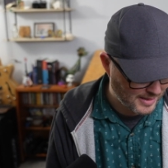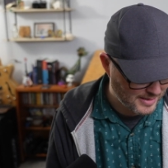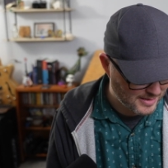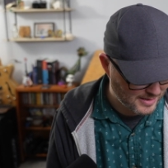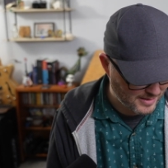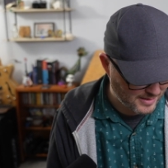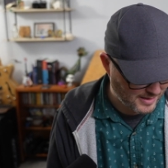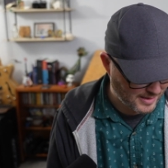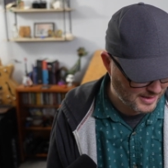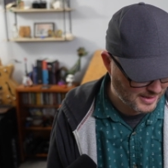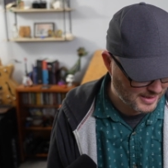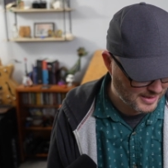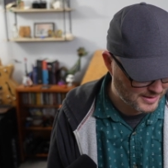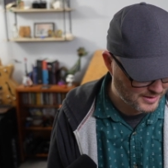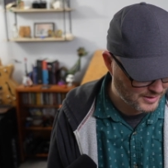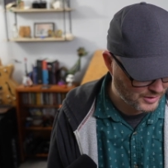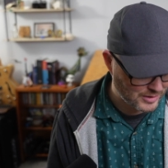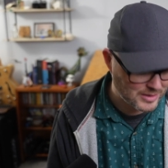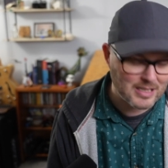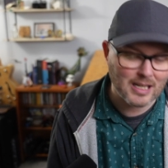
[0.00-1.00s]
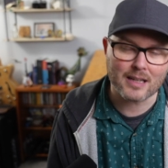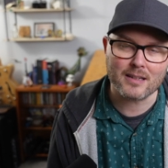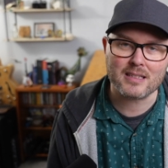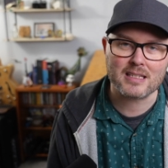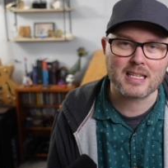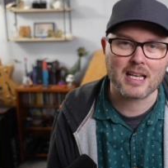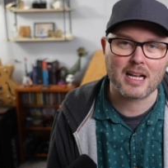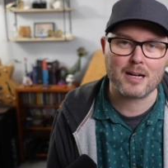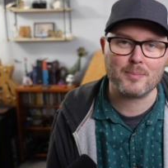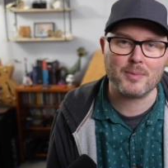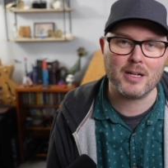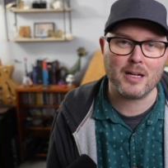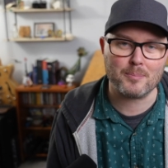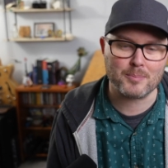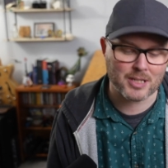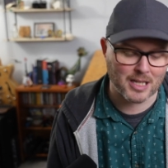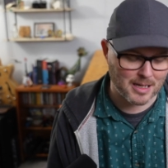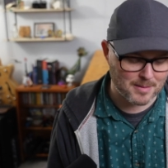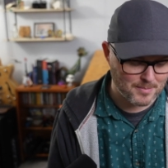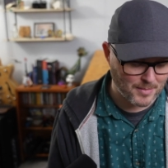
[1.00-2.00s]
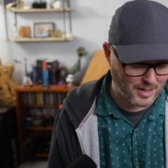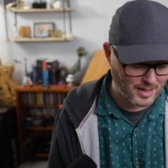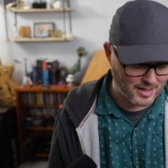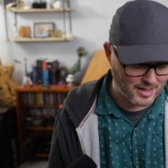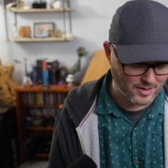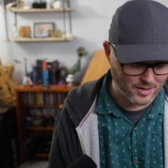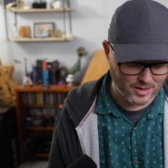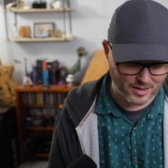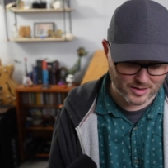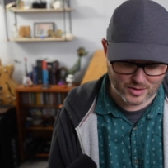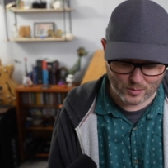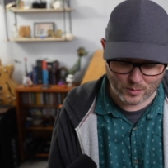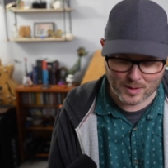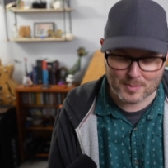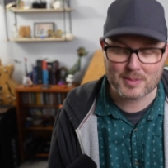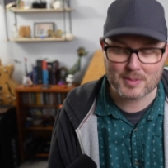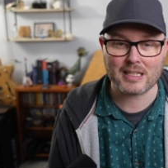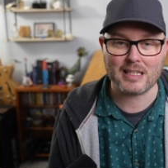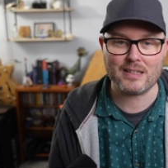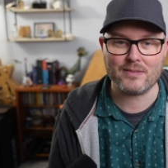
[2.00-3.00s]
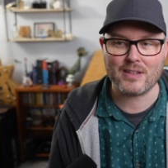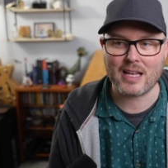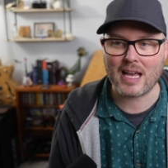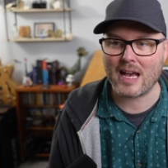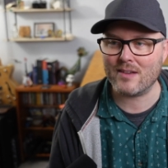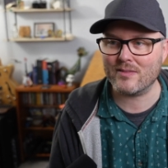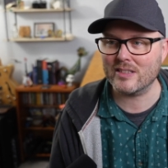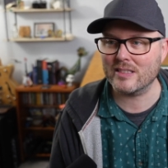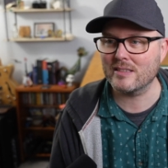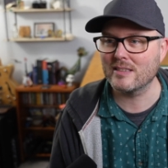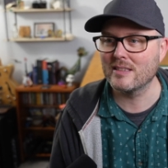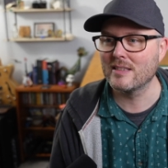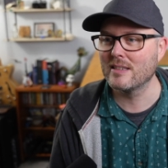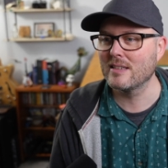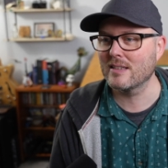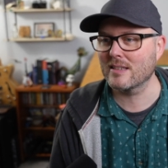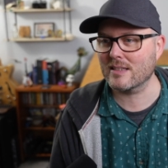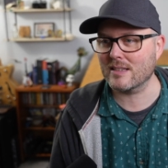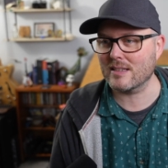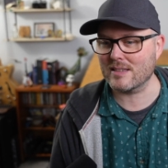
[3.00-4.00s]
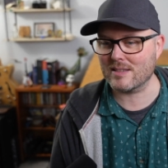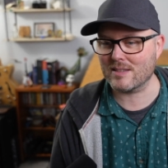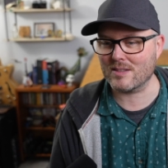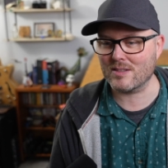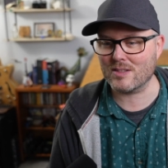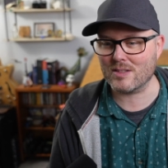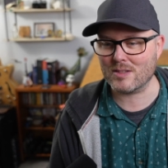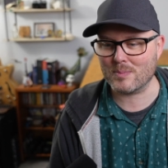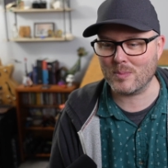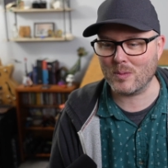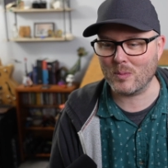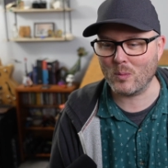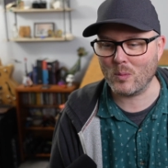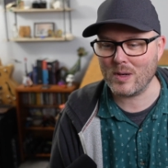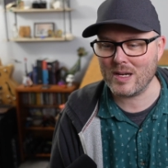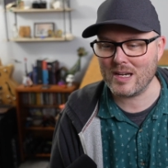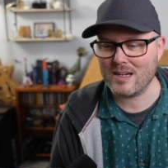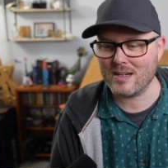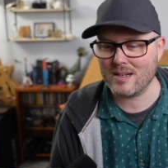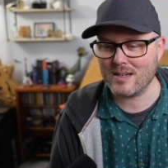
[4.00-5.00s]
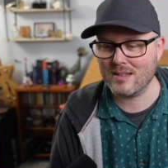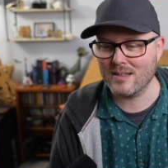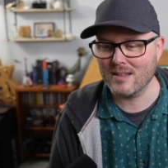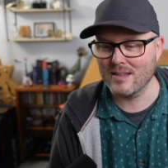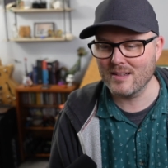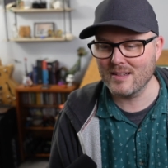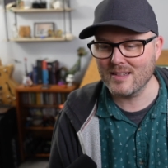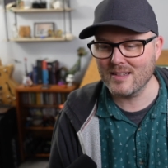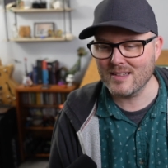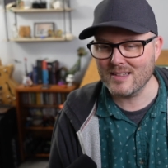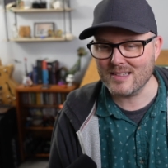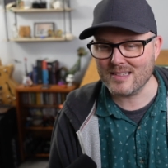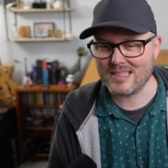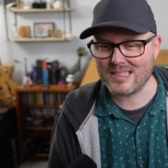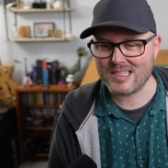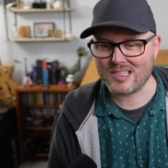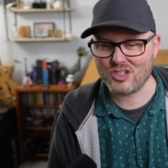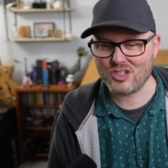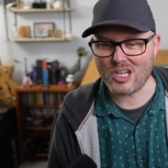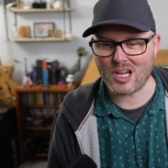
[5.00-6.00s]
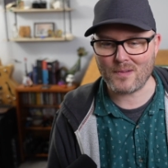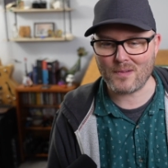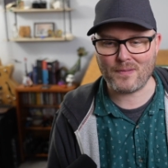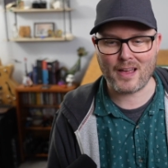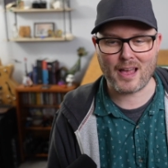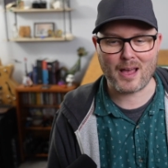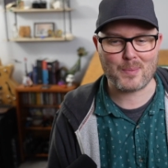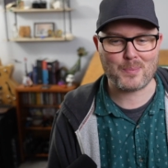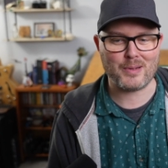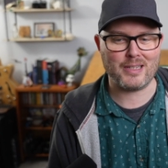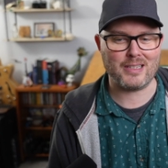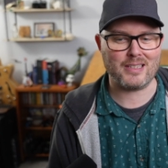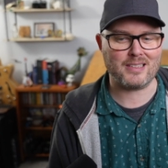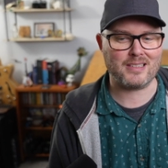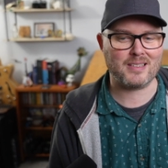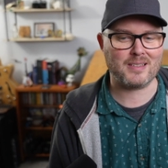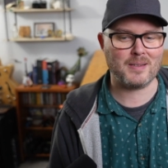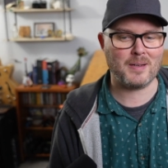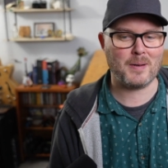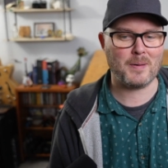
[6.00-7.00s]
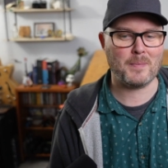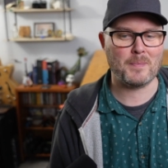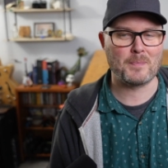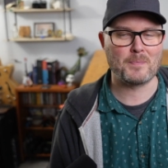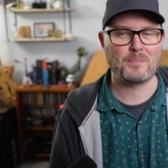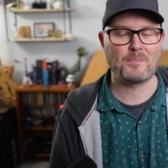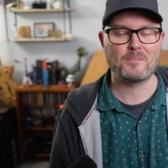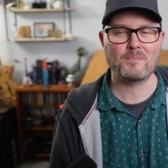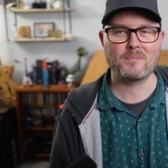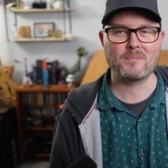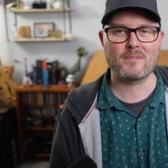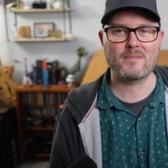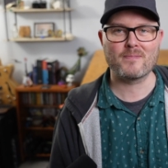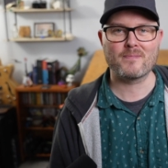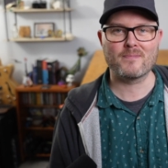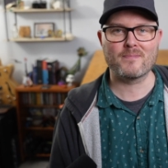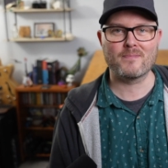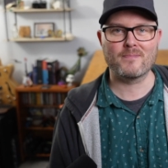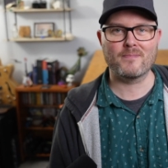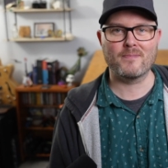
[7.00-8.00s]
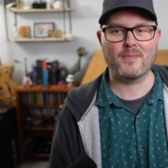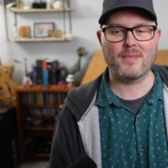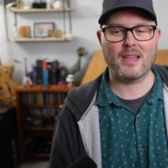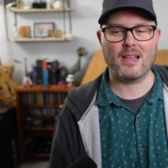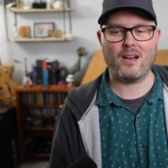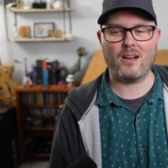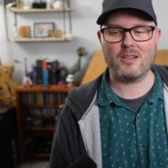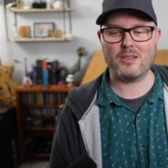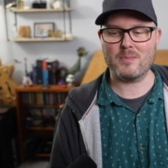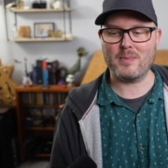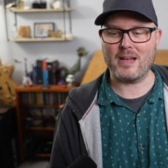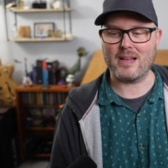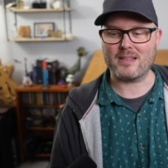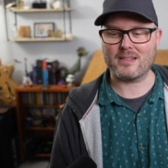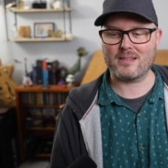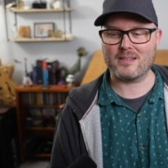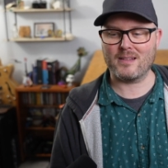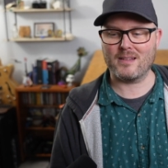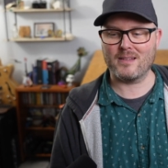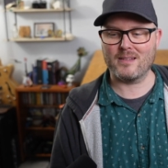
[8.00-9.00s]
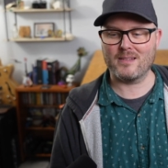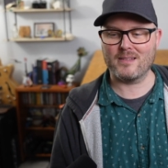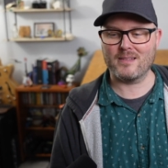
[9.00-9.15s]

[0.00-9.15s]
I, I think it's a good time to set up an uptime monitor on your website if you haven't, because there's just been weird stuff happening. So all the best.